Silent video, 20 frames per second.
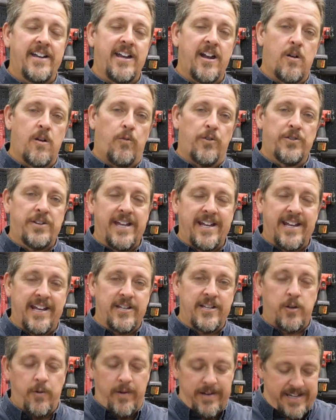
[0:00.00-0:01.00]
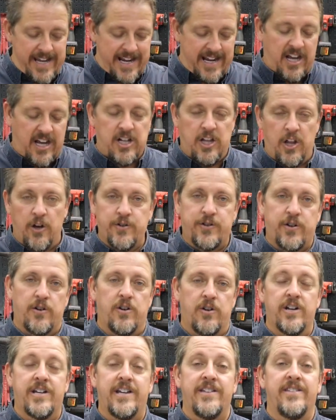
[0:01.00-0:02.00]
here. We'll dig into it and take a closer
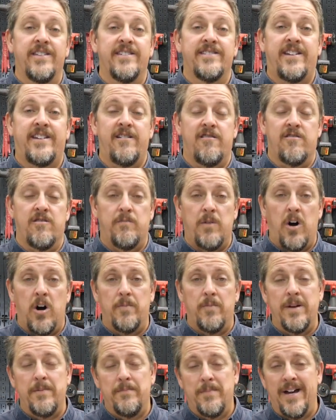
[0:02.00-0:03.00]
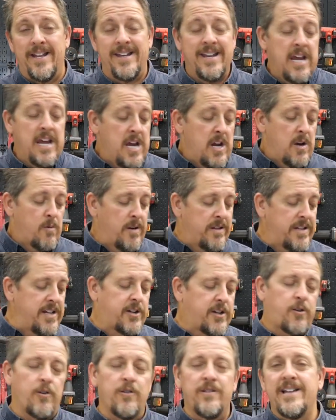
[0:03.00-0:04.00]
look at this here in a moment. But really
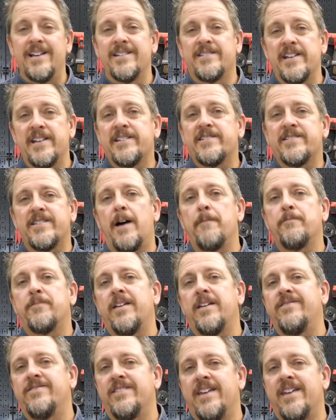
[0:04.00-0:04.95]
and truly, is this something